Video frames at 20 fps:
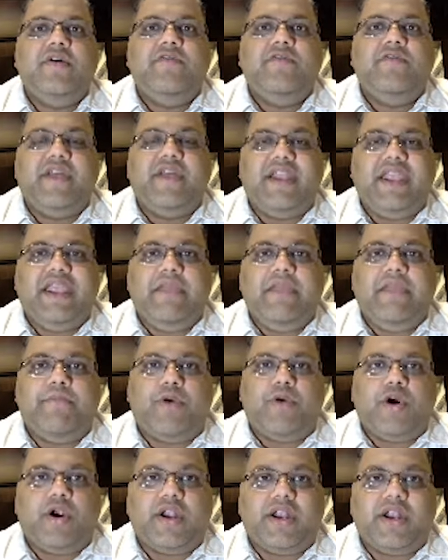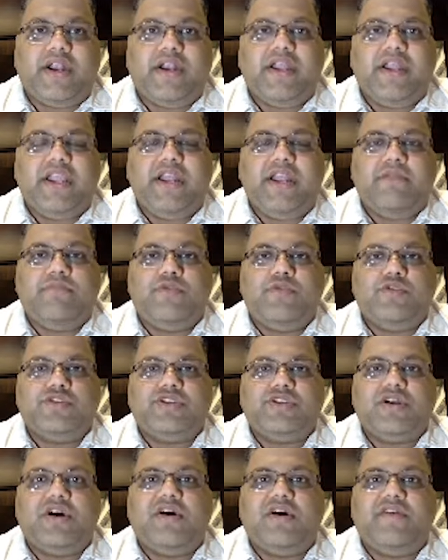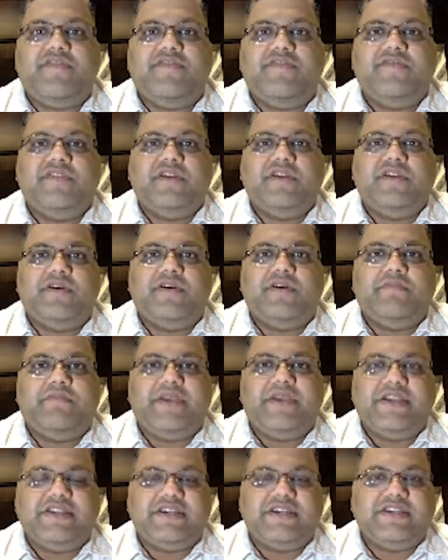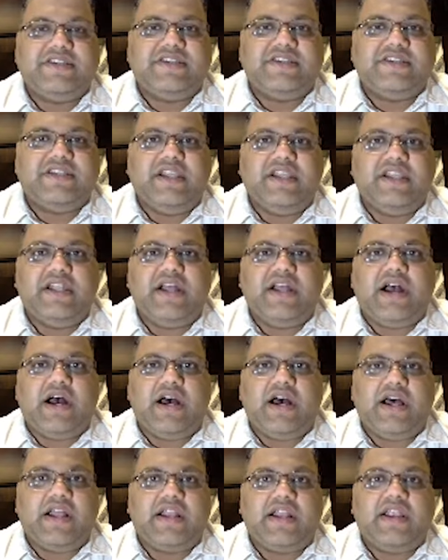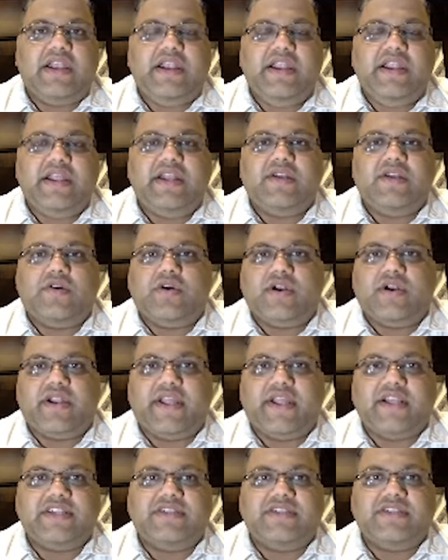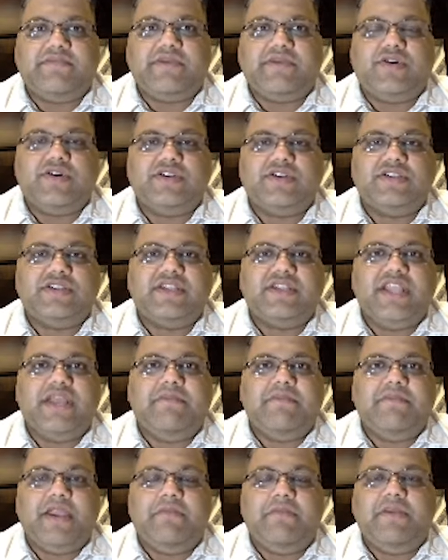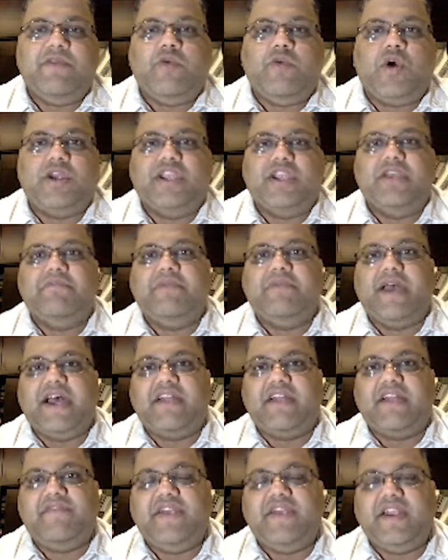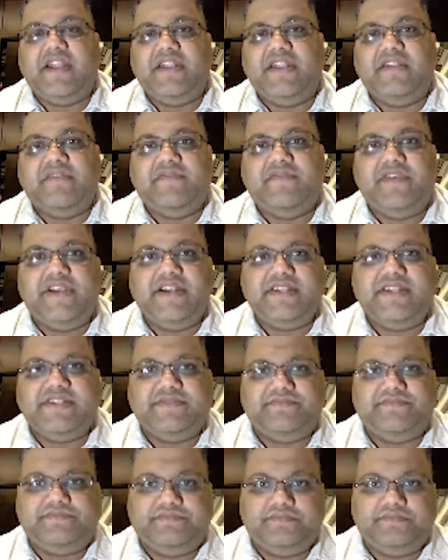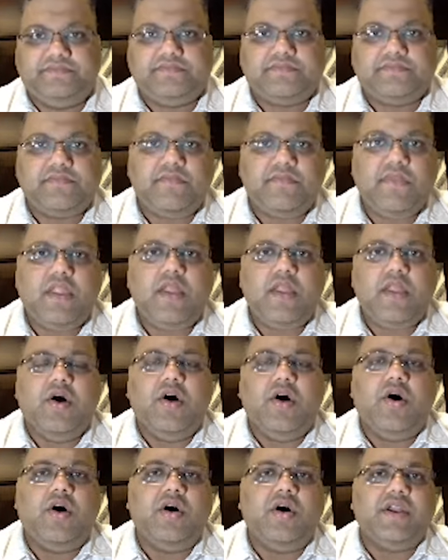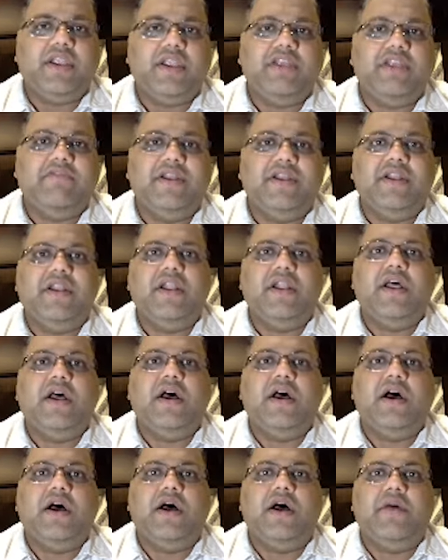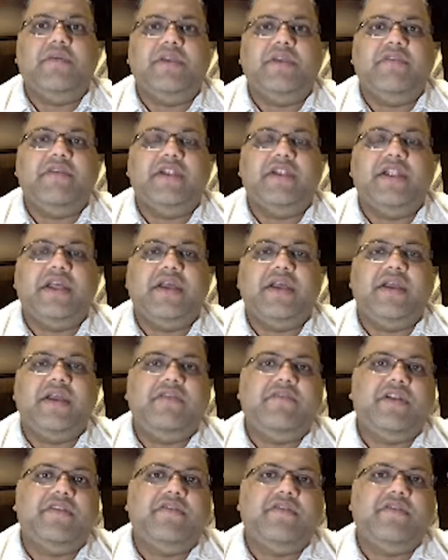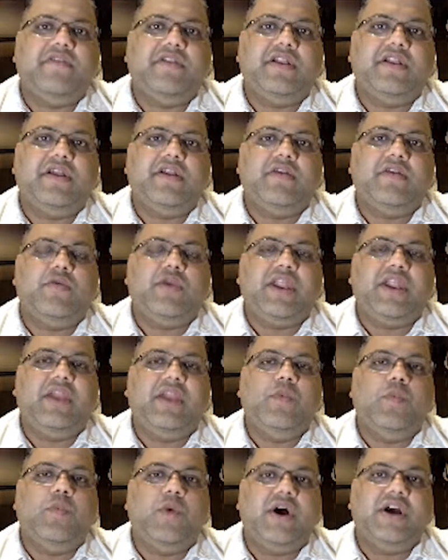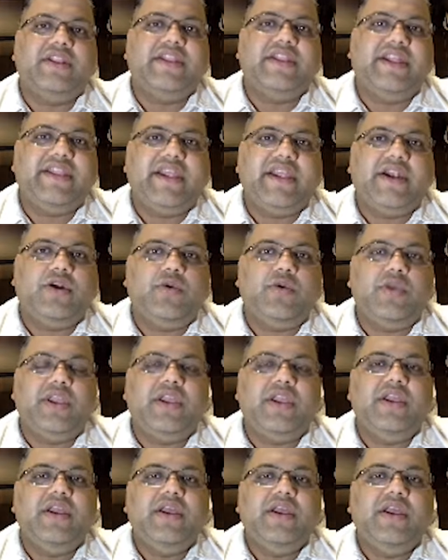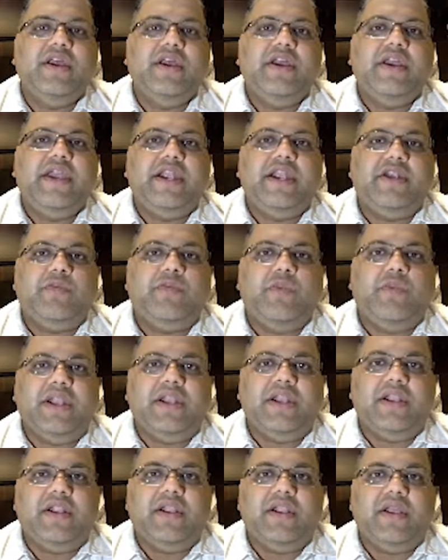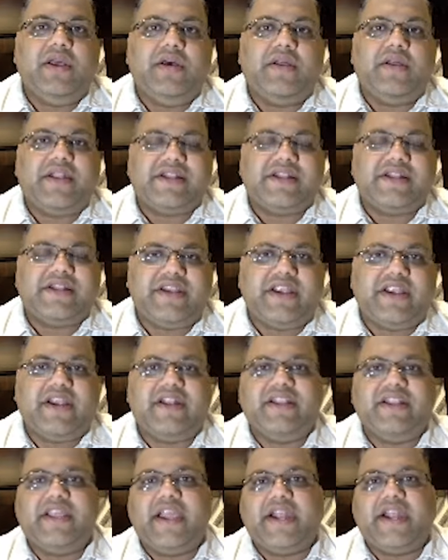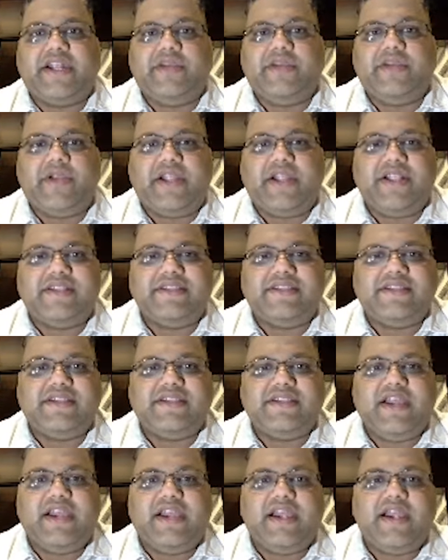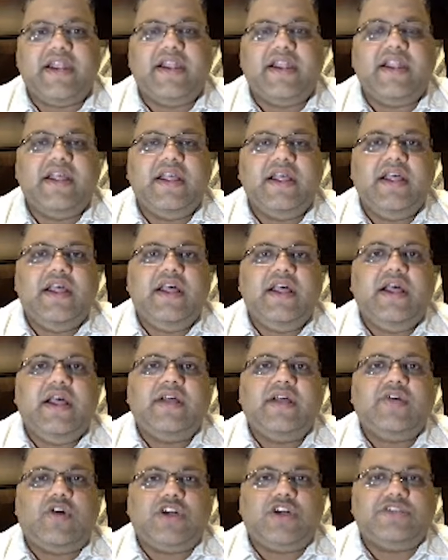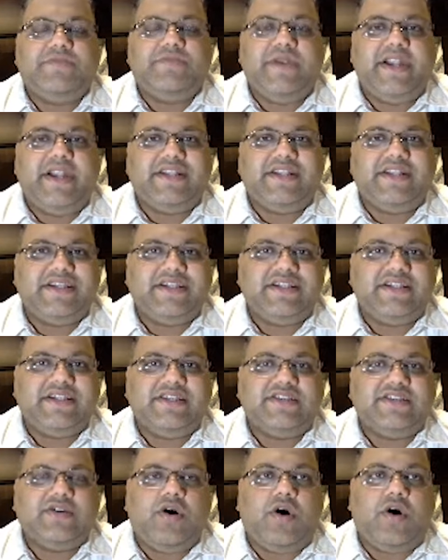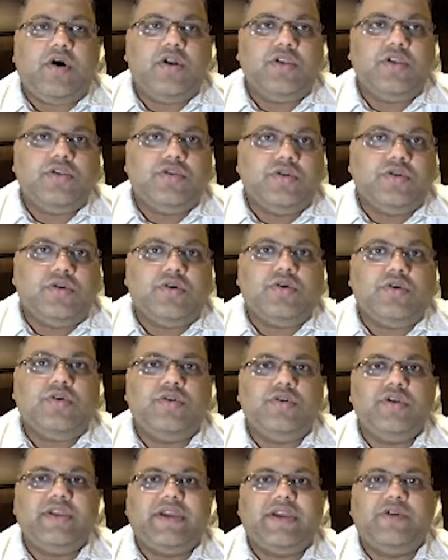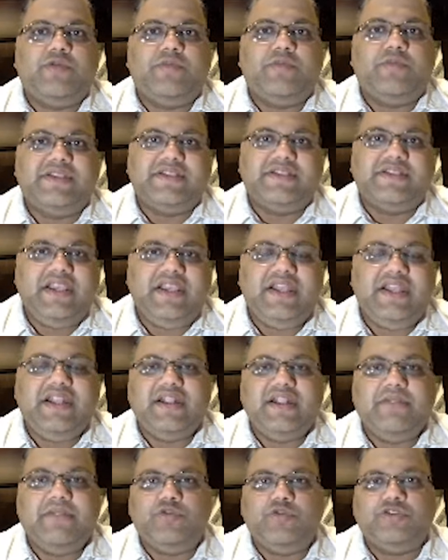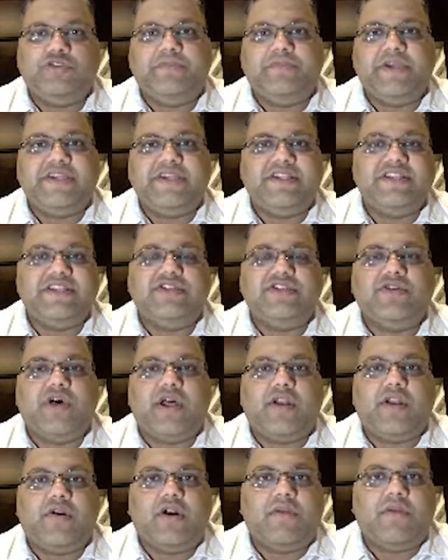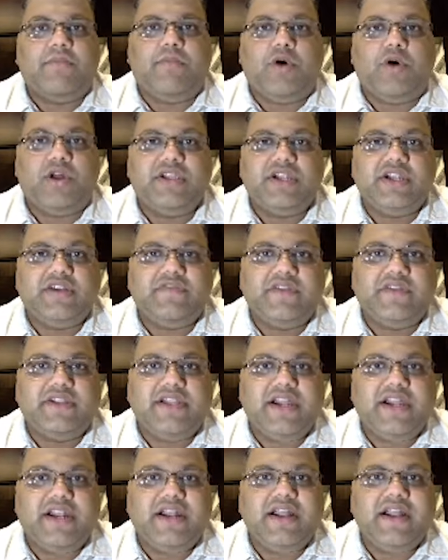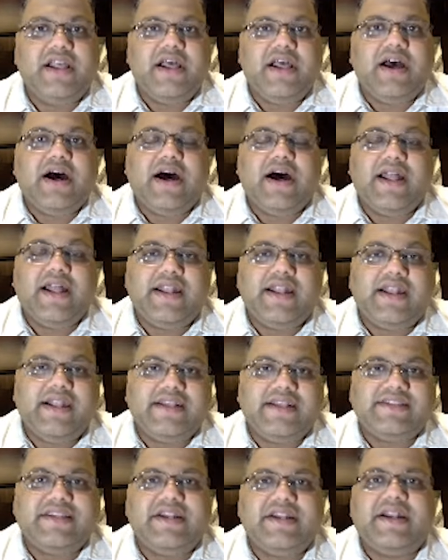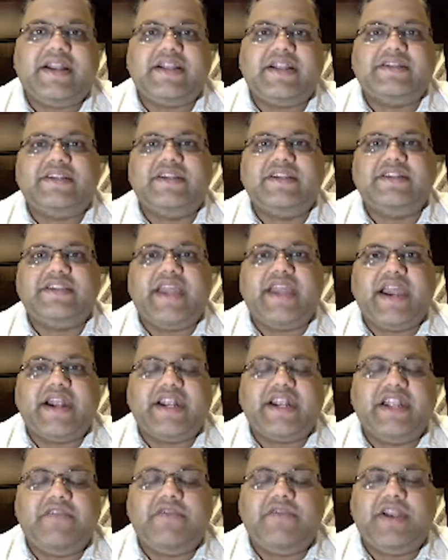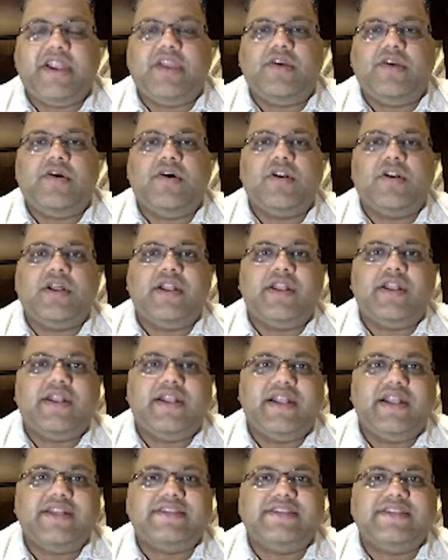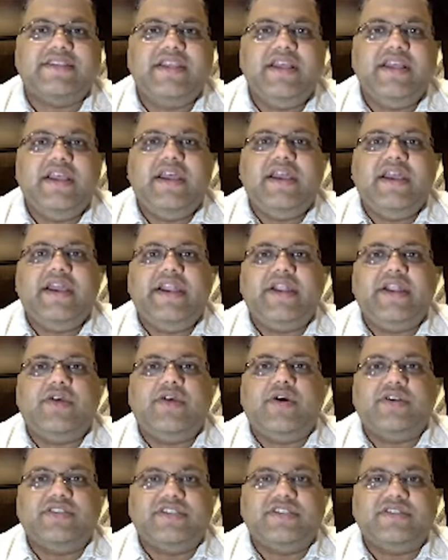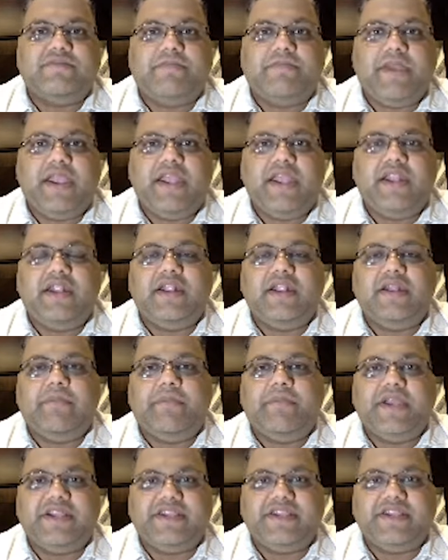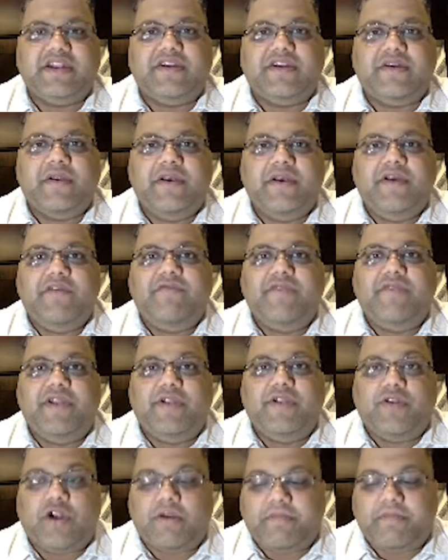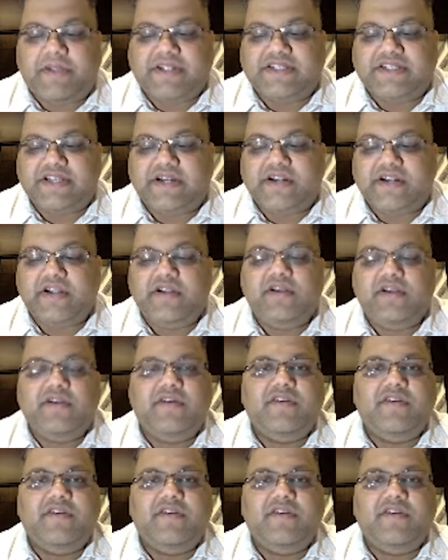very important in most of the patients in our Indian context because they may be walking bare feet in the fields or even uh, even uh, even the routine work that they are doing it will restrict the activities and cosmetic changes although could be seen most patients are not bothered with that unless it restricts activity or unless it causes pain the patient will not present